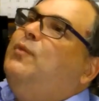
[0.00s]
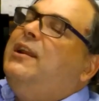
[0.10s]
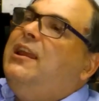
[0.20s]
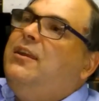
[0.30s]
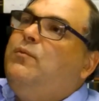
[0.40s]
when
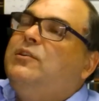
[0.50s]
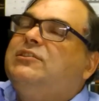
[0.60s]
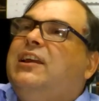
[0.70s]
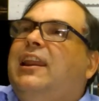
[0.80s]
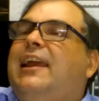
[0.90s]
he was
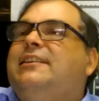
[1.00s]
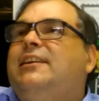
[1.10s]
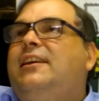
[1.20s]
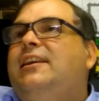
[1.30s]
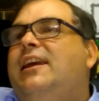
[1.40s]

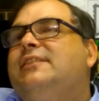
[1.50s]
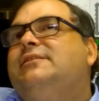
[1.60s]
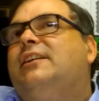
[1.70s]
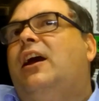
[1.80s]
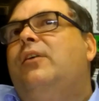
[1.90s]
collecting years
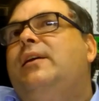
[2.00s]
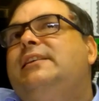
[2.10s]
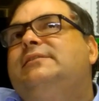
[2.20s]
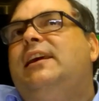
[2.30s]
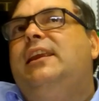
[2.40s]
ago.
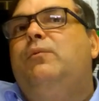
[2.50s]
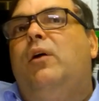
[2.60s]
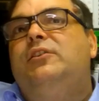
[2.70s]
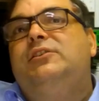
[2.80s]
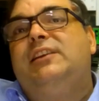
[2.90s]
He said he
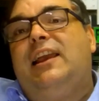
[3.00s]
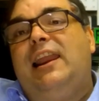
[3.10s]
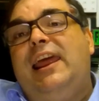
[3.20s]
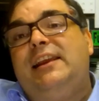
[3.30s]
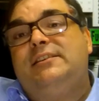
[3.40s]
wanted to
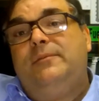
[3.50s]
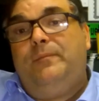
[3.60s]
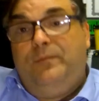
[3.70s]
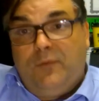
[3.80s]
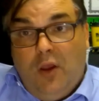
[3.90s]
collect
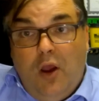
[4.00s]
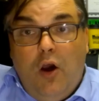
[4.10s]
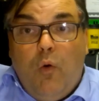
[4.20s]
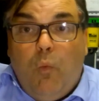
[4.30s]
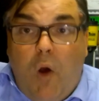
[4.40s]

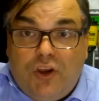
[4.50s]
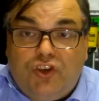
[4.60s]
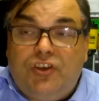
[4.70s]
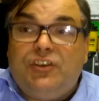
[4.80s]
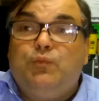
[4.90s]

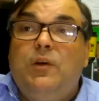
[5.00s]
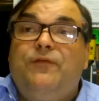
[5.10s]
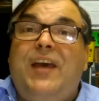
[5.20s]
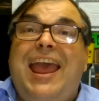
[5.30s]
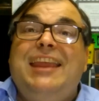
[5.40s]
watches
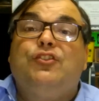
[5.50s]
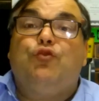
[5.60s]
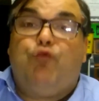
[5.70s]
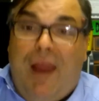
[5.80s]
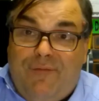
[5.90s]
with a
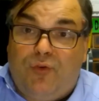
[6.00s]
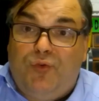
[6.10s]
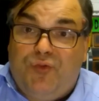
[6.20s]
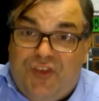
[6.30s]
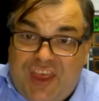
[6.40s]

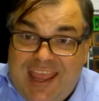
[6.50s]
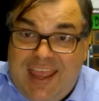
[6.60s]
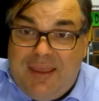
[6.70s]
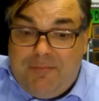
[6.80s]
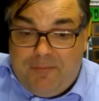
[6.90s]
travel
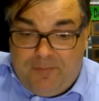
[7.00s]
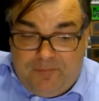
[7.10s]
theme.